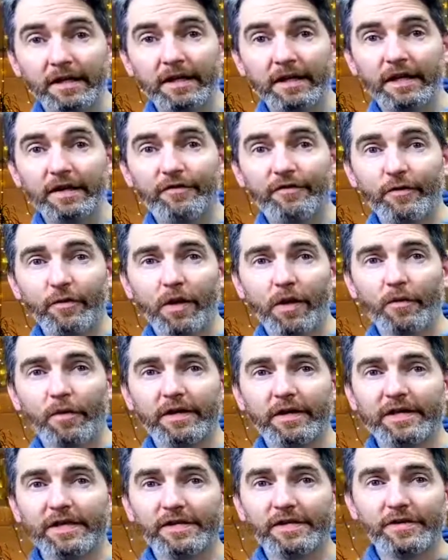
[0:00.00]
If you want one
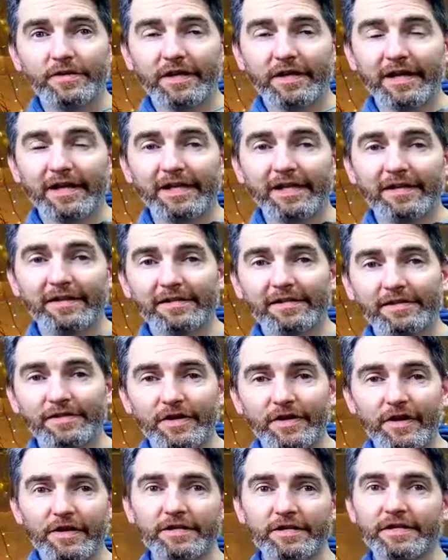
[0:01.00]
of these ukulele license
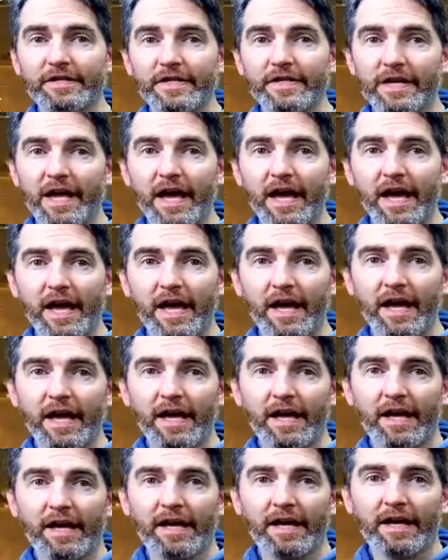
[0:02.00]
cards,
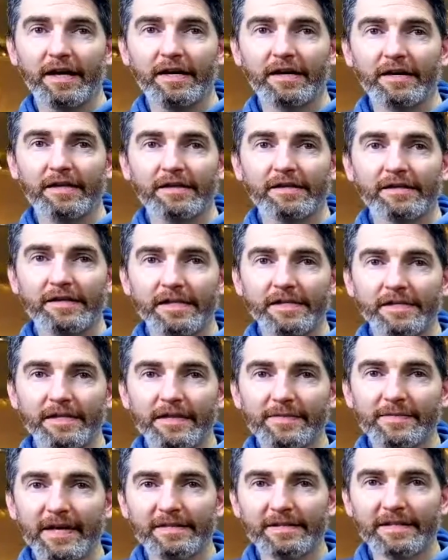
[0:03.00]
send an
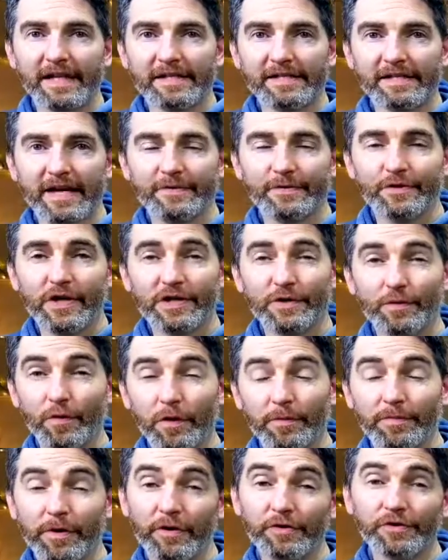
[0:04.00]
email to that same address. We
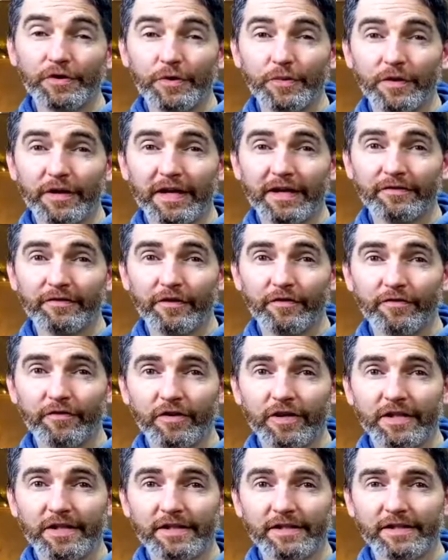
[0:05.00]
will post you one out for
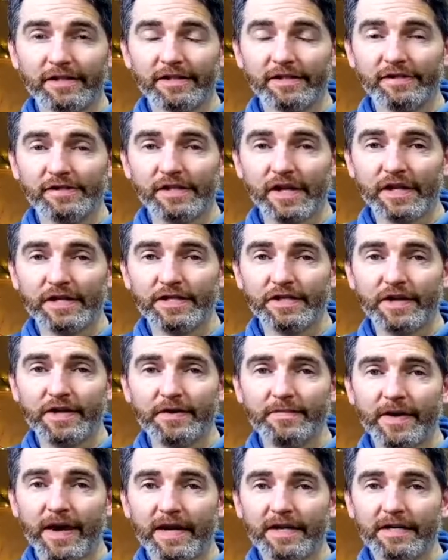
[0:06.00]
free. There's a little section on the
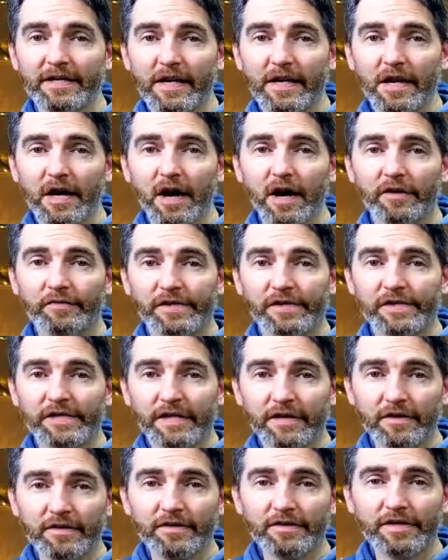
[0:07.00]
back of
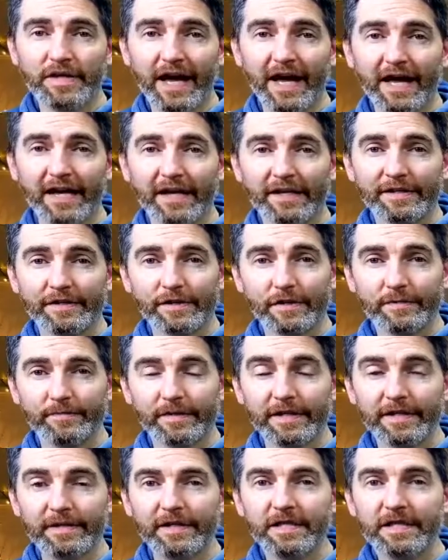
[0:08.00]
stickers, and as you
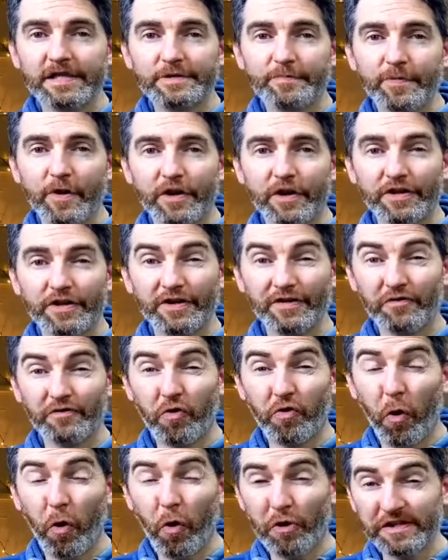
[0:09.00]
complete each part of the
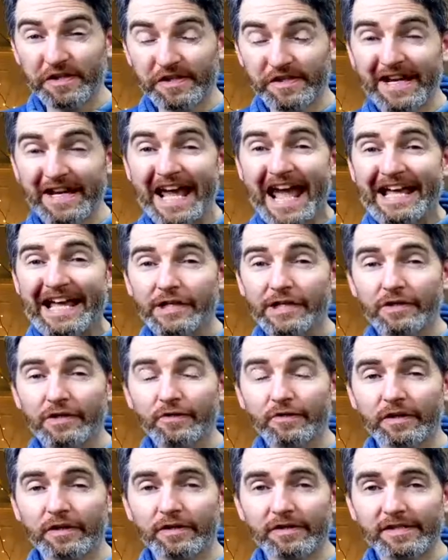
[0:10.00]
course, you
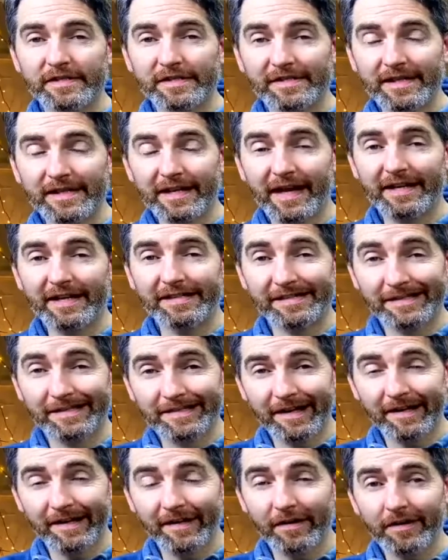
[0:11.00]
can stick a
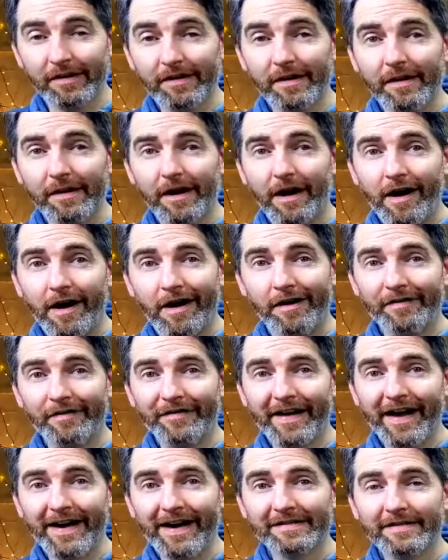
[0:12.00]
sticker on
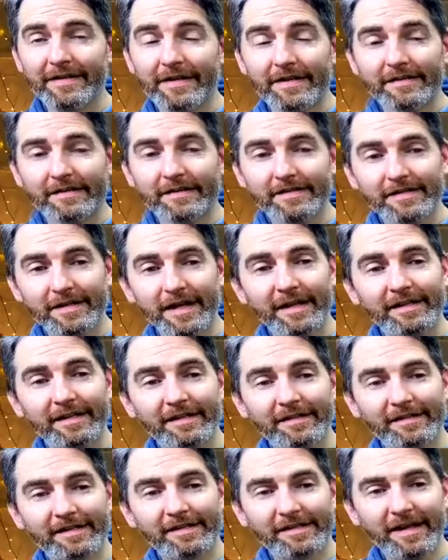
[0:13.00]
that. There's 8
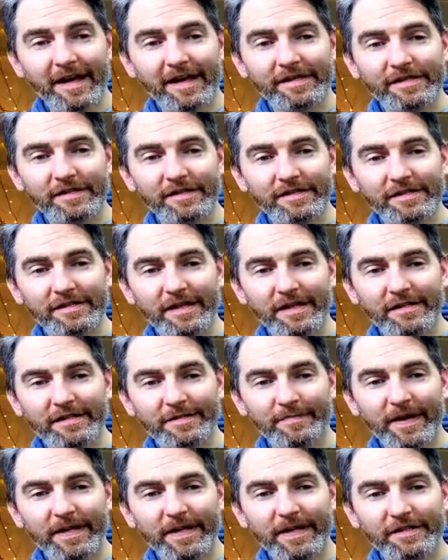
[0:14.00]
little sections as
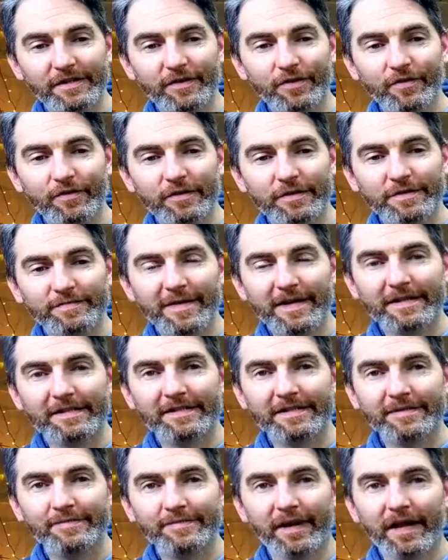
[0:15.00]
basic chords,
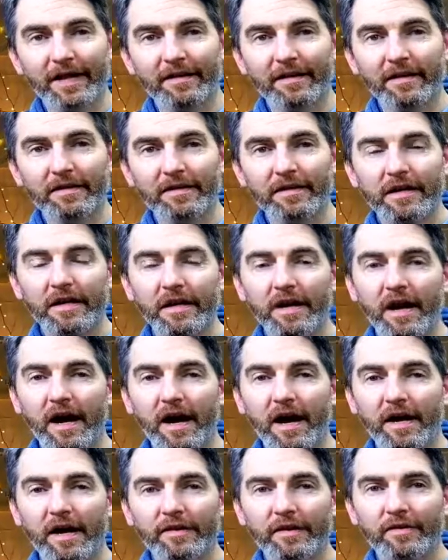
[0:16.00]
melody, play along,
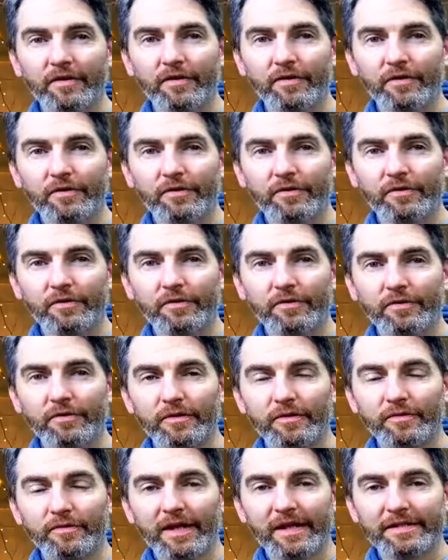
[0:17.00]
and they all
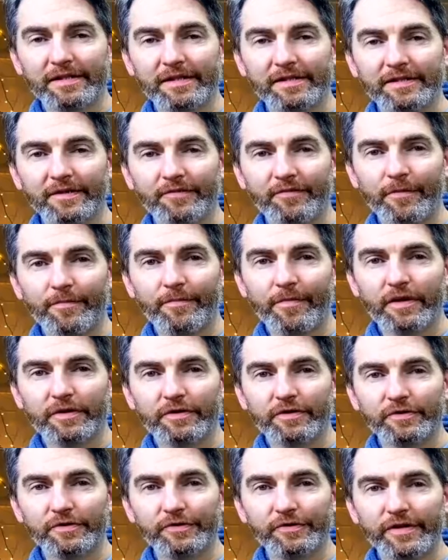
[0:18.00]
relate to different
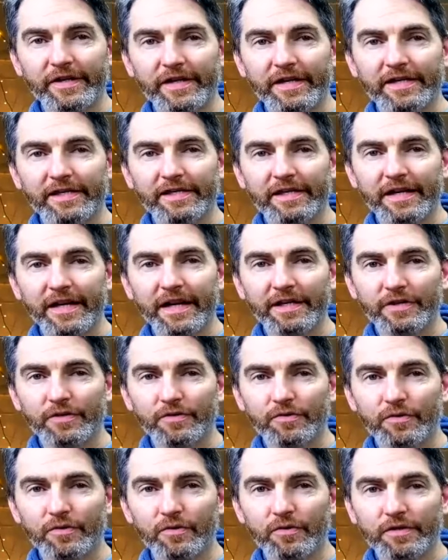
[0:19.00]
modules in the
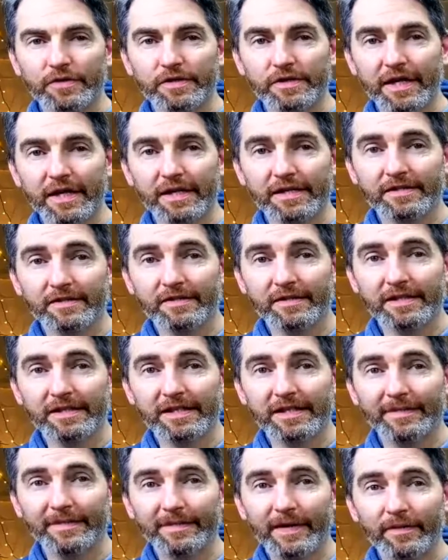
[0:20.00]
actual course. And so you can
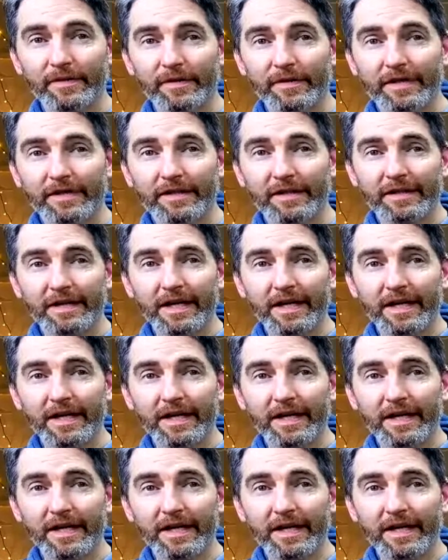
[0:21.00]
keep that with you,